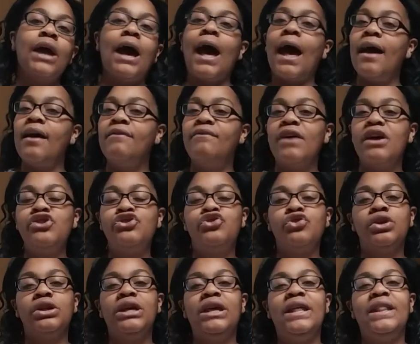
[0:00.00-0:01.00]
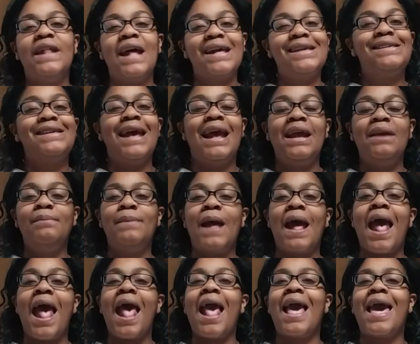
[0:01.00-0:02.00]
I eventually, that same
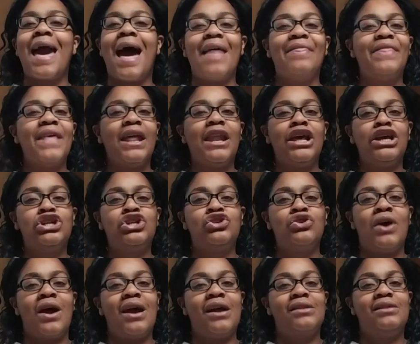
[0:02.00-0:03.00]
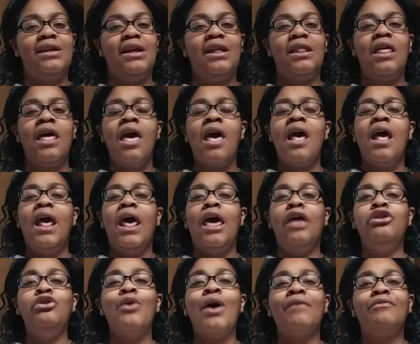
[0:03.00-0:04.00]
day, got that extracted,
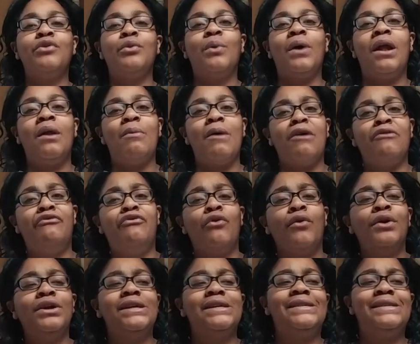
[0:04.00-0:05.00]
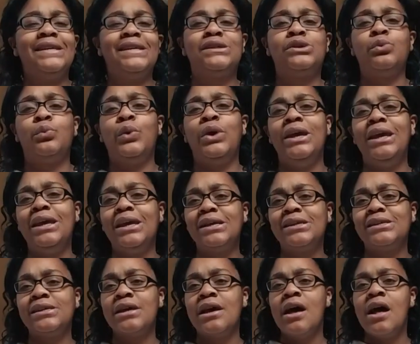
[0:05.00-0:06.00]
and you have to wait about 4 to 6
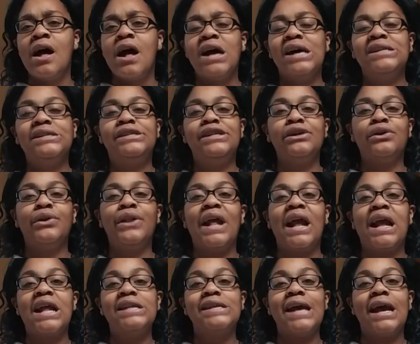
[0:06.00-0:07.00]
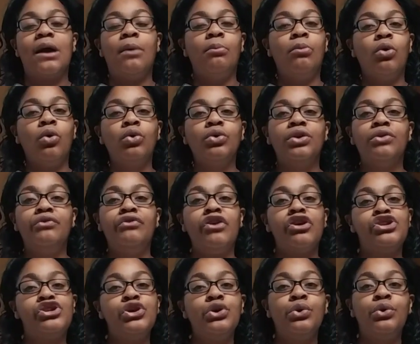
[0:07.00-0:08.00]
weeks until they can take a mold of
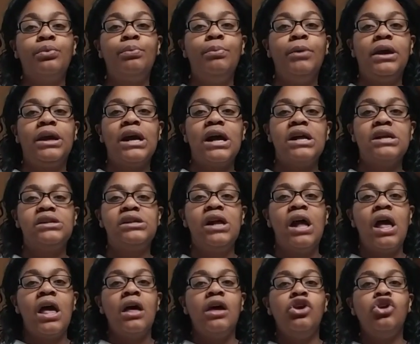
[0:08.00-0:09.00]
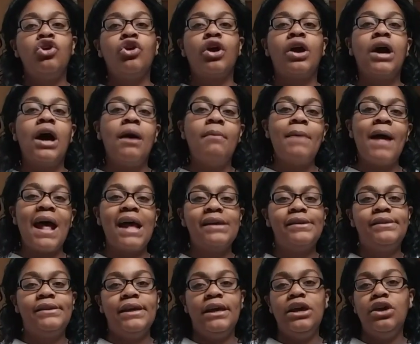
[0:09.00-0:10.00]
your tooth because your gum
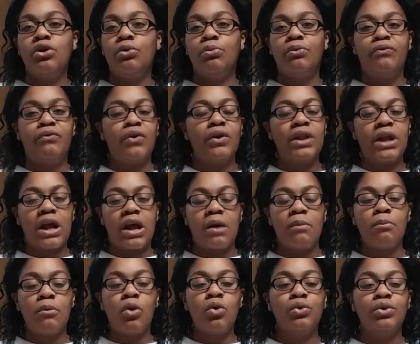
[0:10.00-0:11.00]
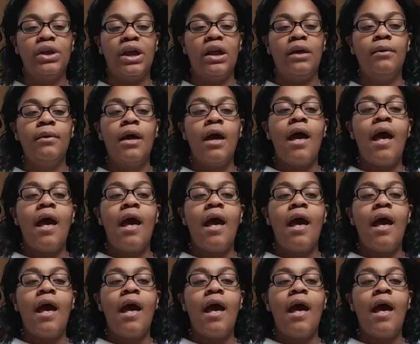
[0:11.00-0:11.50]
has to heal before they can mold it.